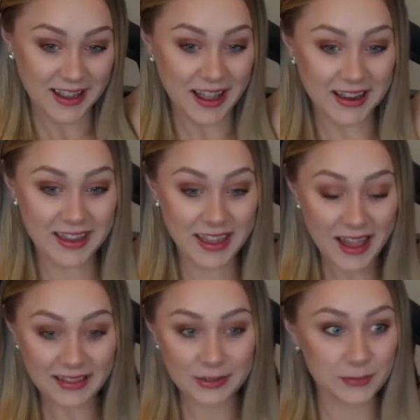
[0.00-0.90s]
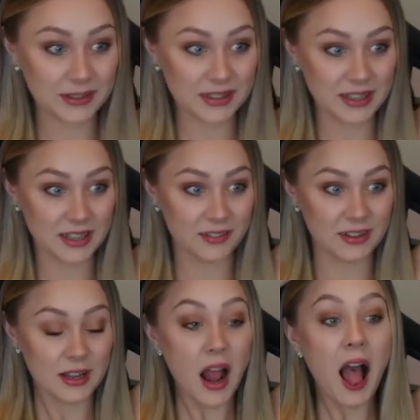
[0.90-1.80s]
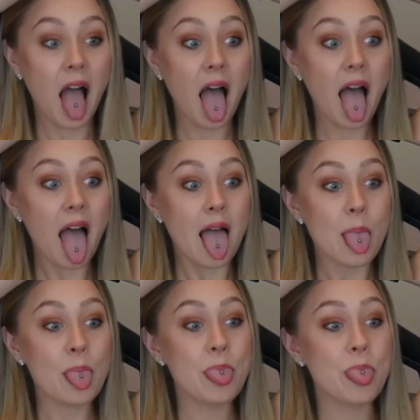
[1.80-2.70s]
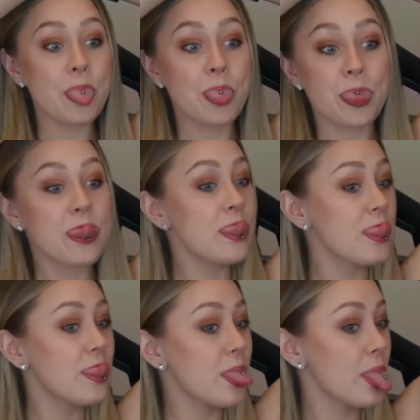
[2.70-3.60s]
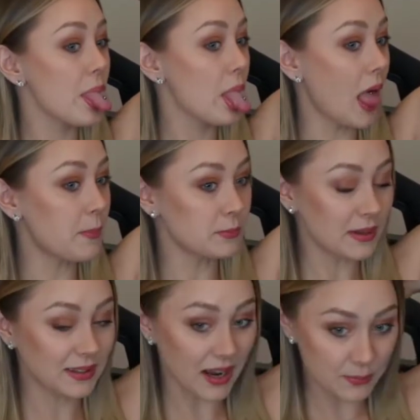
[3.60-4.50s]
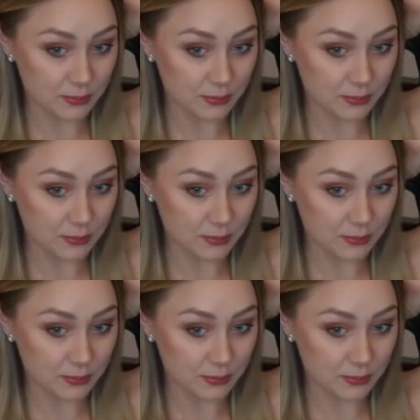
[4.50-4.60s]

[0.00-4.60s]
I can't believe. Ah! Mm, mm, mm. I put my tongue